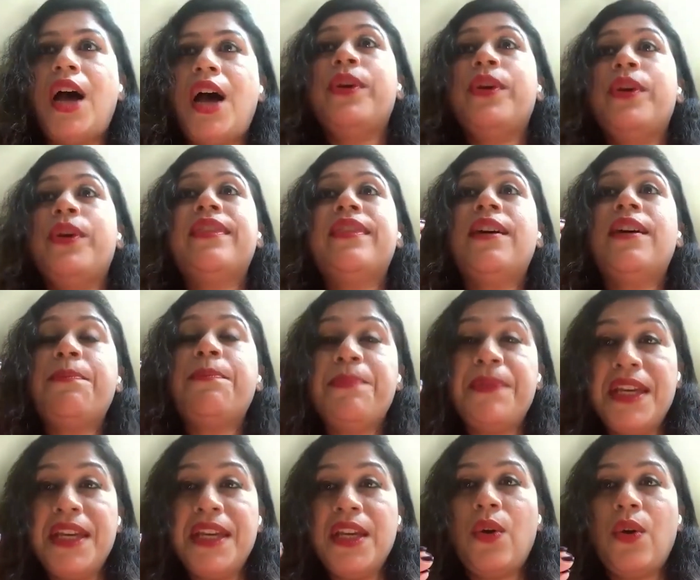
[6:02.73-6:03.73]
With a
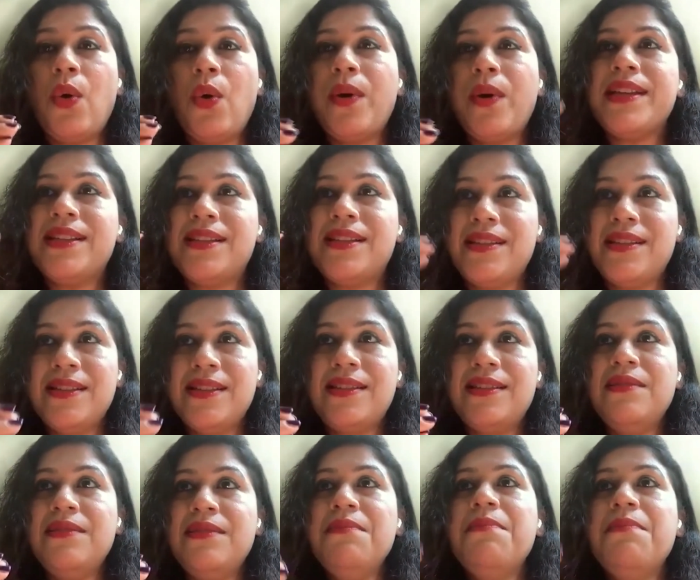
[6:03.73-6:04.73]
POS
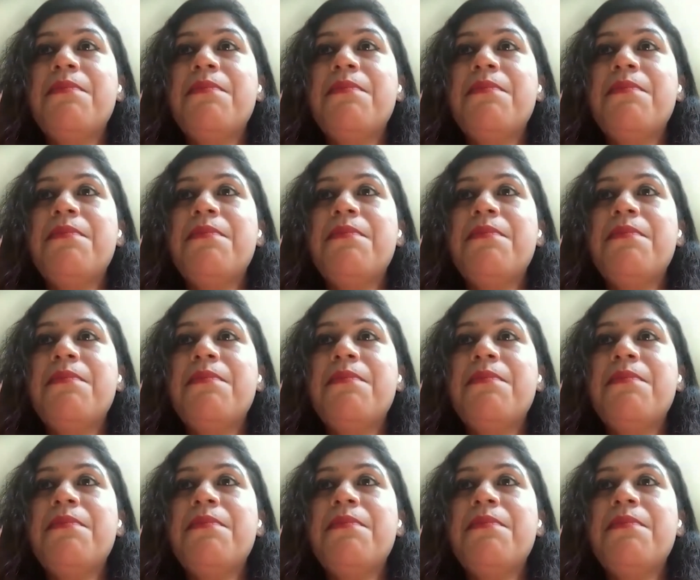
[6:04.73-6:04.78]
system,